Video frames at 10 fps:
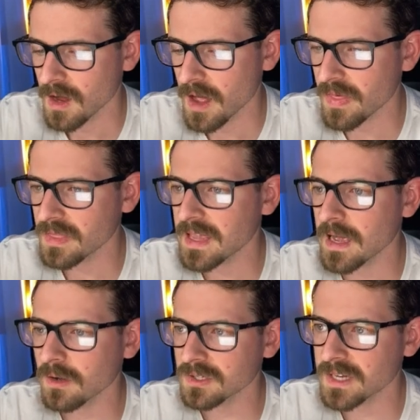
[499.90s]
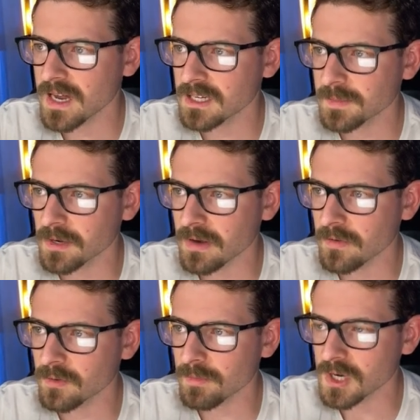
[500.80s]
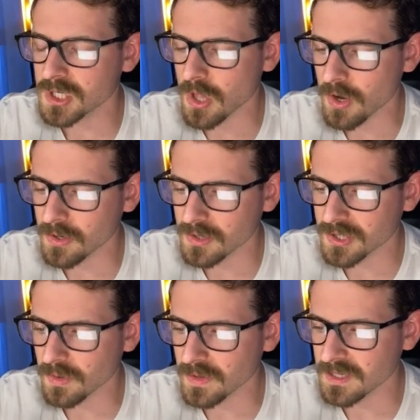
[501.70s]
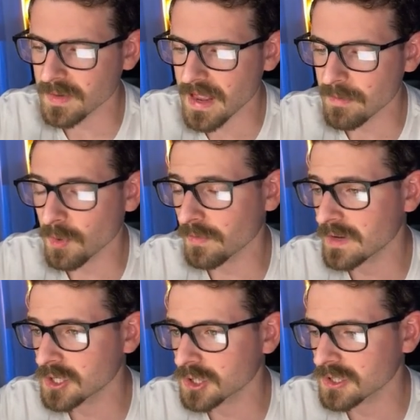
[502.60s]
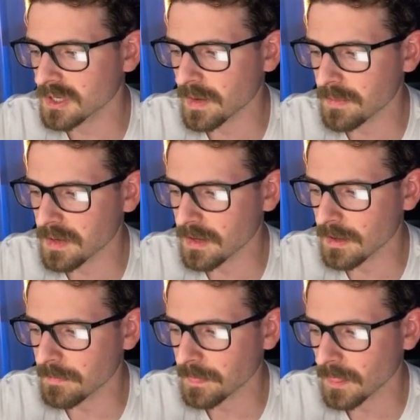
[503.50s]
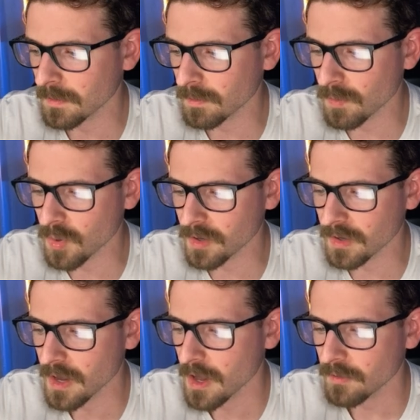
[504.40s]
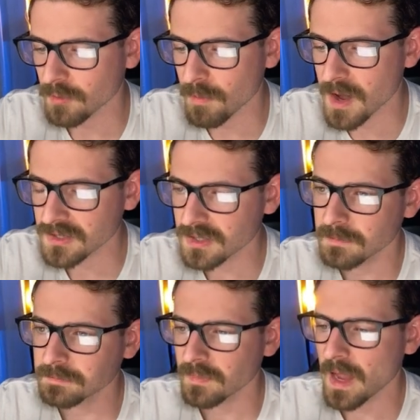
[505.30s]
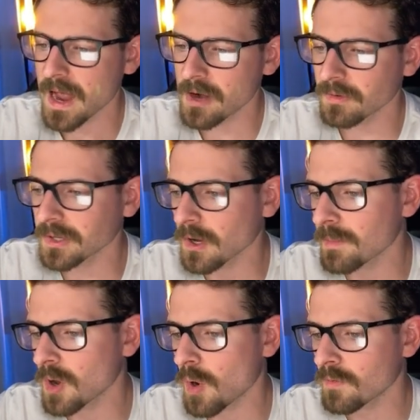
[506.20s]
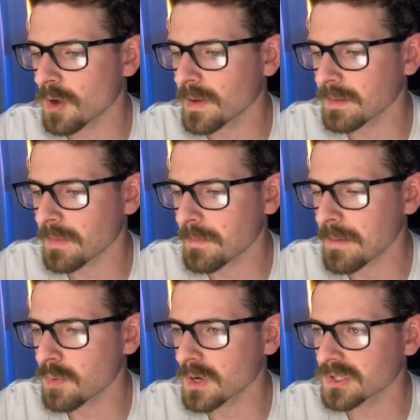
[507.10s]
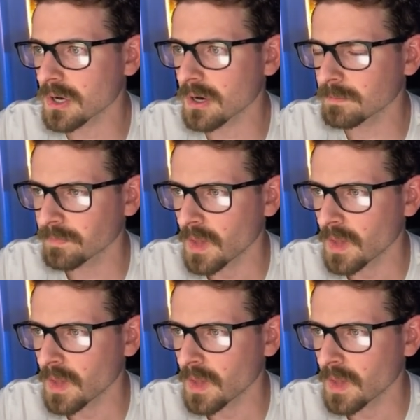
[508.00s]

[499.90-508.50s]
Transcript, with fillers: I think the ELK stack has been around for much longer, so this might have more features and might be more robust. I don't really know, but overall, my main points are,